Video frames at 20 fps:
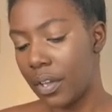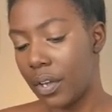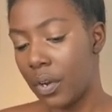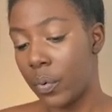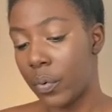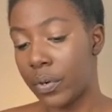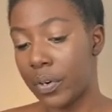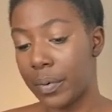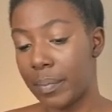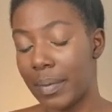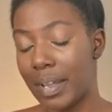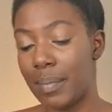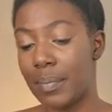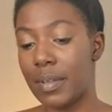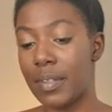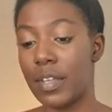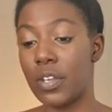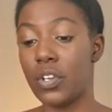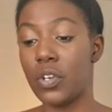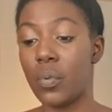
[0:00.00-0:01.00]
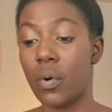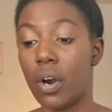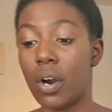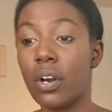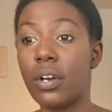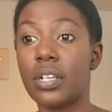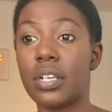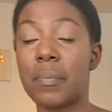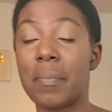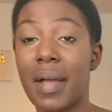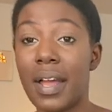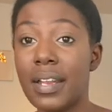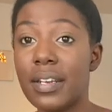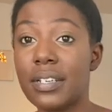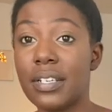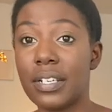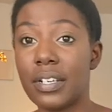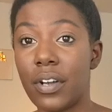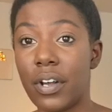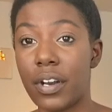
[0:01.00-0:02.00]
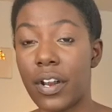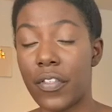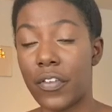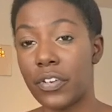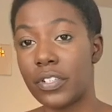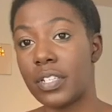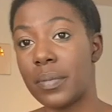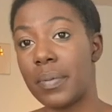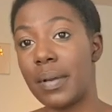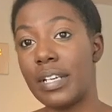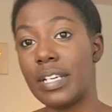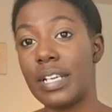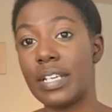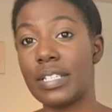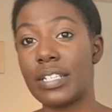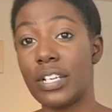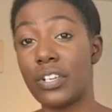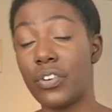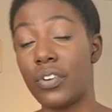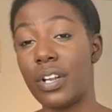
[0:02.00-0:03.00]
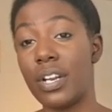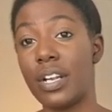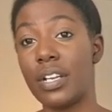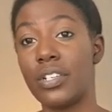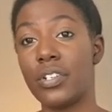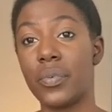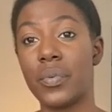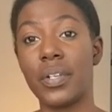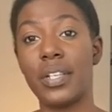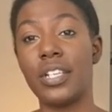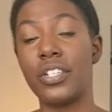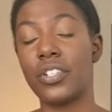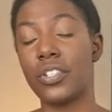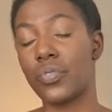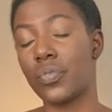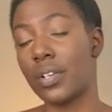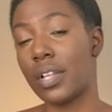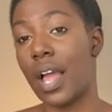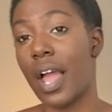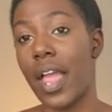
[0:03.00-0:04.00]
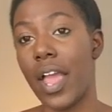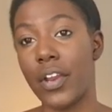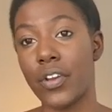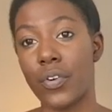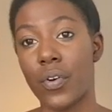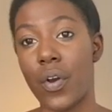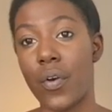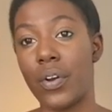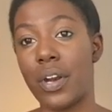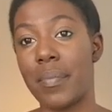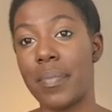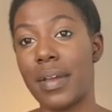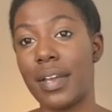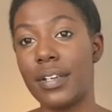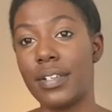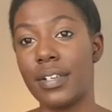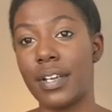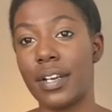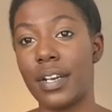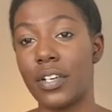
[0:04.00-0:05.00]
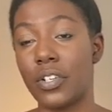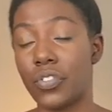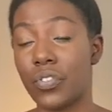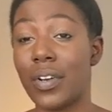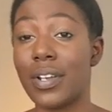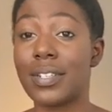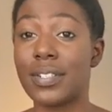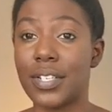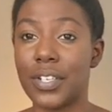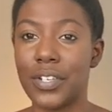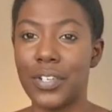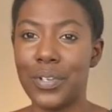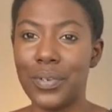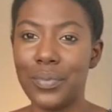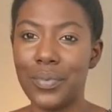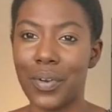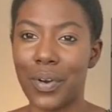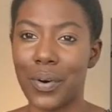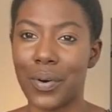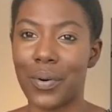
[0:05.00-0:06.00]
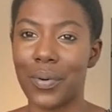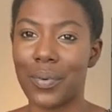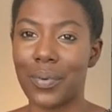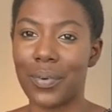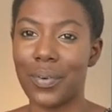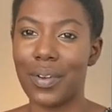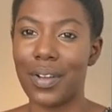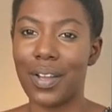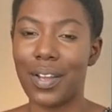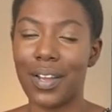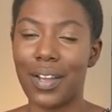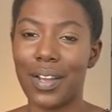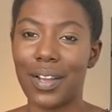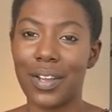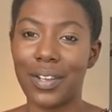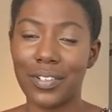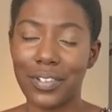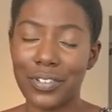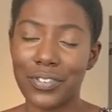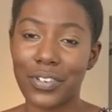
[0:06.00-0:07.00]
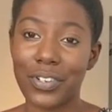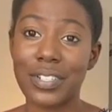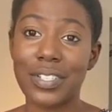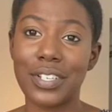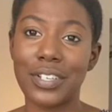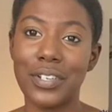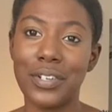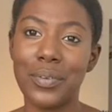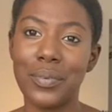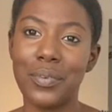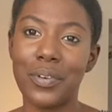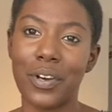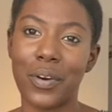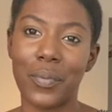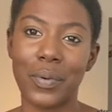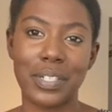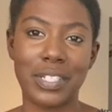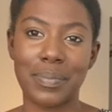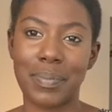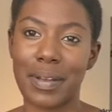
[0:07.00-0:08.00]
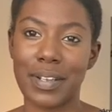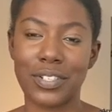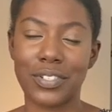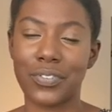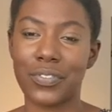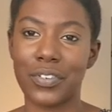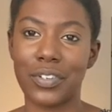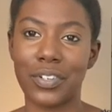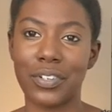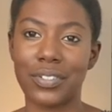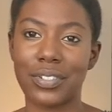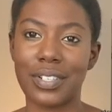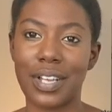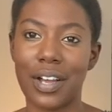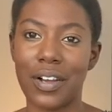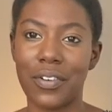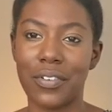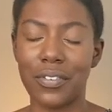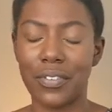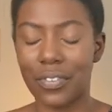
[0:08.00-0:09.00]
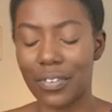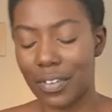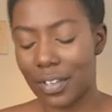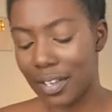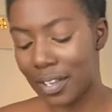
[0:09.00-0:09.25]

Or maybe that you are dependent on others' opinions and you're needing to really just rely on your own opinion and trust that you know. Trust that you know what's best for yourself.